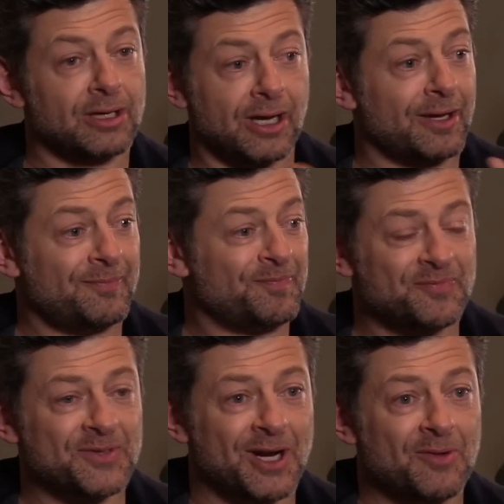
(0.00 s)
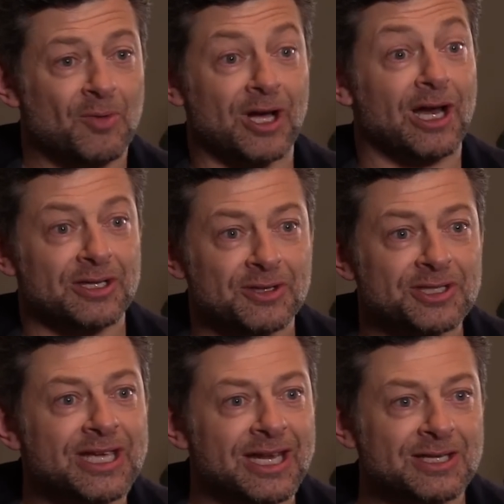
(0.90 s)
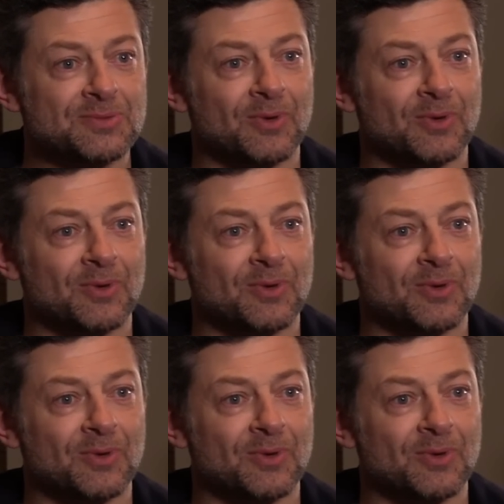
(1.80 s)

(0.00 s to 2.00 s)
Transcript: um, you know, what colour your skin is.